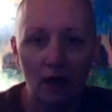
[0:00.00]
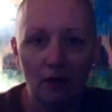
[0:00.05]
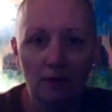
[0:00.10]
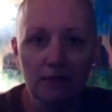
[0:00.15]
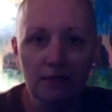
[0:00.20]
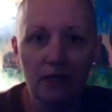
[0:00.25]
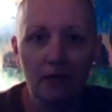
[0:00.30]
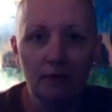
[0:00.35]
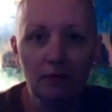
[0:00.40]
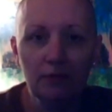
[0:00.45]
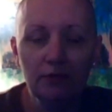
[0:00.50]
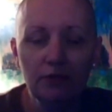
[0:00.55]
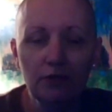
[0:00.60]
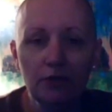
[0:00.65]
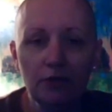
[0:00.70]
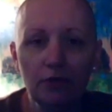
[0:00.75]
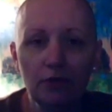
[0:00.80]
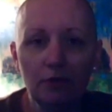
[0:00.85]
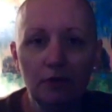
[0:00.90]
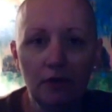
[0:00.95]
I was able
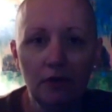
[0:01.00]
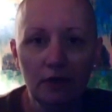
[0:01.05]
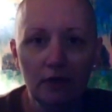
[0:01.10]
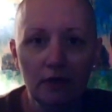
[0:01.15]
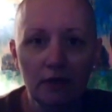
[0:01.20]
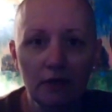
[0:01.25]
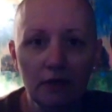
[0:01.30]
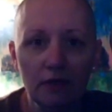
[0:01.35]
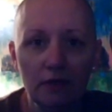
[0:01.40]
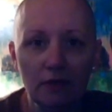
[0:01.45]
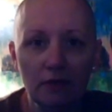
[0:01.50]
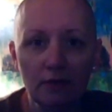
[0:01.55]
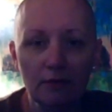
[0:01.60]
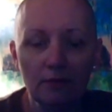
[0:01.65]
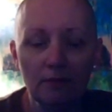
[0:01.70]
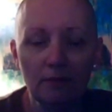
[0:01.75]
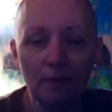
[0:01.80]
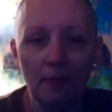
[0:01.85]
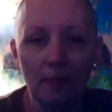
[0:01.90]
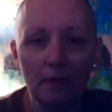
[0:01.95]
to
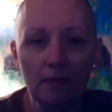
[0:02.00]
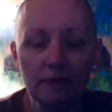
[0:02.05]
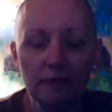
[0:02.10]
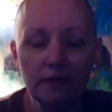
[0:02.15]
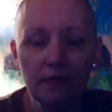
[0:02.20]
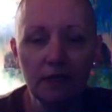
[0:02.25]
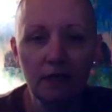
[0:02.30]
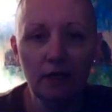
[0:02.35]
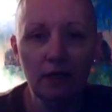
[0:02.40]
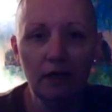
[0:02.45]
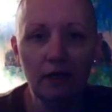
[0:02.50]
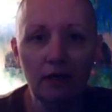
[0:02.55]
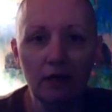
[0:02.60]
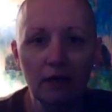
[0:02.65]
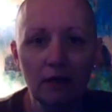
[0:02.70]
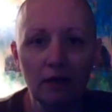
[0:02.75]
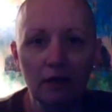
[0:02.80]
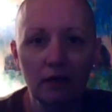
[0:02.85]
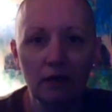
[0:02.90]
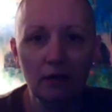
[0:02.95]
see
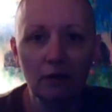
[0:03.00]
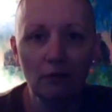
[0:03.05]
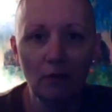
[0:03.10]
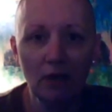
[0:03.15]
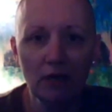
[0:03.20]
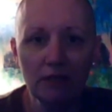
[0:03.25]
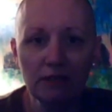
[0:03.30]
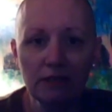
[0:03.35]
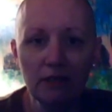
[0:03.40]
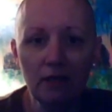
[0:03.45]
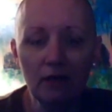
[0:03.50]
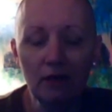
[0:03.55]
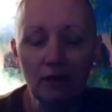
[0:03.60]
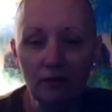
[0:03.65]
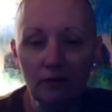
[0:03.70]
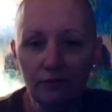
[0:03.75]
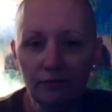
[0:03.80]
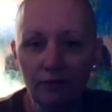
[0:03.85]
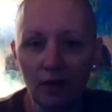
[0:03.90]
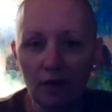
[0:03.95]

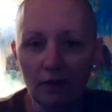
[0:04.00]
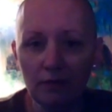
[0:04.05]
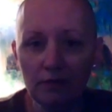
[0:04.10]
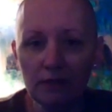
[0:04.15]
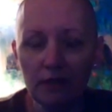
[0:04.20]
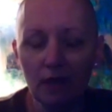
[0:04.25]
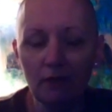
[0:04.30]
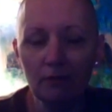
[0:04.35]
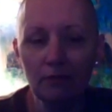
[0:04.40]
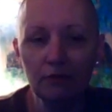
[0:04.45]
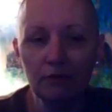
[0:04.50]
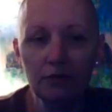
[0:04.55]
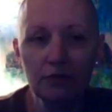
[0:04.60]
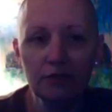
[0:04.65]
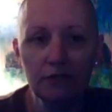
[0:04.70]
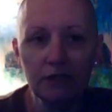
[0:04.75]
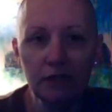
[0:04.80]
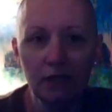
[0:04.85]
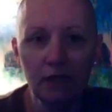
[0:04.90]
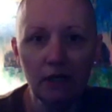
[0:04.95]
myself. I was able
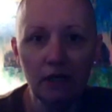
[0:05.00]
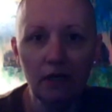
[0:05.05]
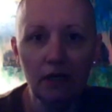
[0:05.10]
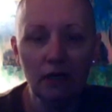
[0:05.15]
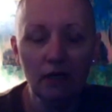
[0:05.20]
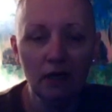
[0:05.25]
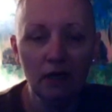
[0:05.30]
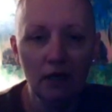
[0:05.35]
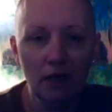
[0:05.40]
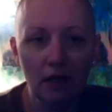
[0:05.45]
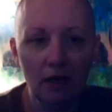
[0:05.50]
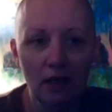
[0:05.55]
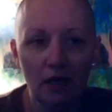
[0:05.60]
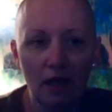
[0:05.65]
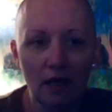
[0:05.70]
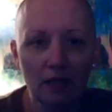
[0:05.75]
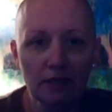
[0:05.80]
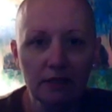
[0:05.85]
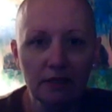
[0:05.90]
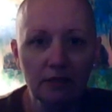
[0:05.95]
to see,
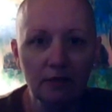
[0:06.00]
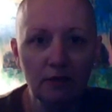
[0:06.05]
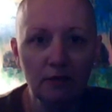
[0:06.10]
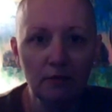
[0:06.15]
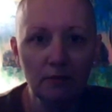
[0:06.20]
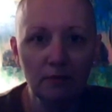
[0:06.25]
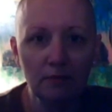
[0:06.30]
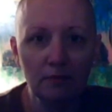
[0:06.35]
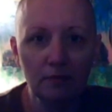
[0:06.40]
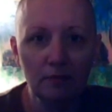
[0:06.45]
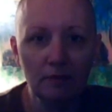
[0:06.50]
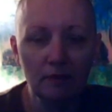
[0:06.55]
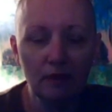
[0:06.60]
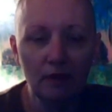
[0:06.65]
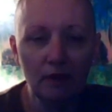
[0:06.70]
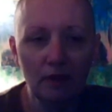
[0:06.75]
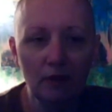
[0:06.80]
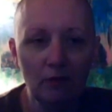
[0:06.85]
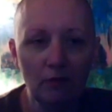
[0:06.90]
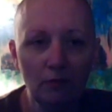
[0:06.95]
as the
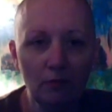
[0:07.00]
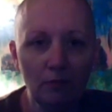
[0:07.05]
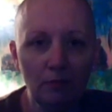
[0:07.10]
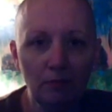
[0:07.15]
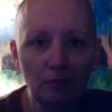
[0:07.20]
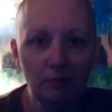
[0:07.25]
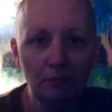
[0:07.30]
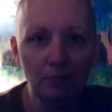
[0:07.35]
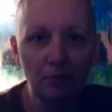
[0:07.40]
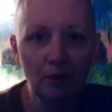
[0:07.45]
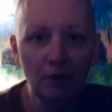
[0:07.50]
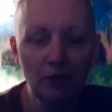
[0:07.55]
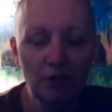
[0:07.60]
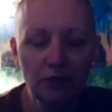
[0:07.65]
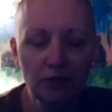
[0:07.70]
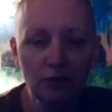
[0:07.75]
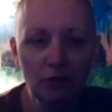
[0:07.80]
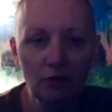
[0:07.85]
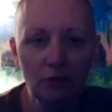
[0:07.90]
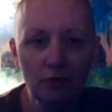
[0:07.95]

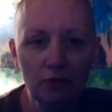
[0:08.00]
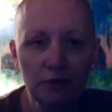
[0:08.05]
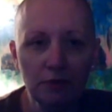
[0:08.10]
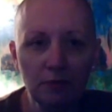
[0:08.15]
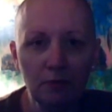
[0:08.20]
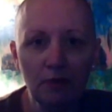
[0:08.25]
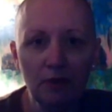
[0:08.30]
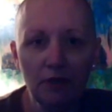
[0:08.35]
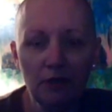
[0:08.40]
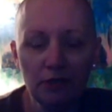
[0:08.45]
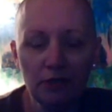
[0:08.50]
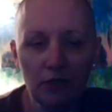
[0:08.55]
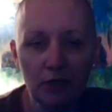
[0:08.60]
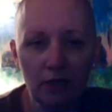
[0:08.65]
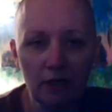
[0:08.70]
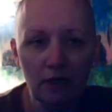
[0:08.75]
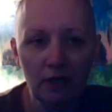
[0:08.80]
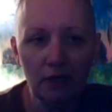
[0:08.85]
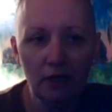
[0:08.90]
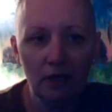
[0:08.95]
preacher was
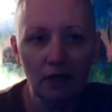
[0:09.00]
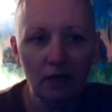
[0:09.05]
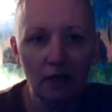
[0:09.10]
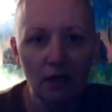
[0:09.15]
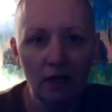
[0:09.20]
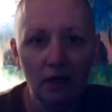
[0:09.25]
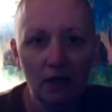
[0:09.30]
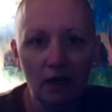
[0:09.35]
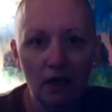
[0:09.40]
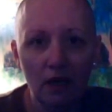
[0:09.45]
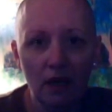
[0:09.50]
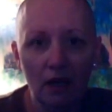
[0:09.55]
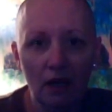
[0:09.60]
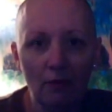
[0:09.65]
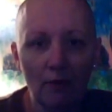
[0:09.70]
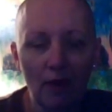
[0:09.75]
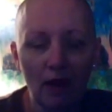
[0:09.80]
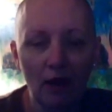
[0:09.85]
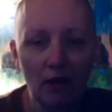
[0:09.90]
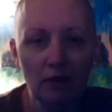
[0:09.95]
preaching
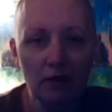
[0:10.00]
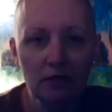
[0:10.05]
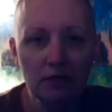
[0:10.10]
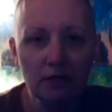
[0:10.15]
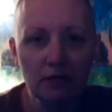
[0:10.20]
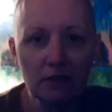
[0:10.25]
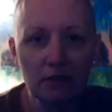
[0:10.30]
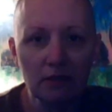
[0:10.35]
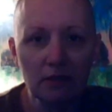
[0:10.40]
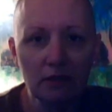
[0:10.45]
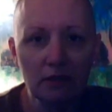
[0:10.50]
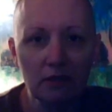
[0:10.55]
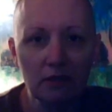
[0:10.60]
about,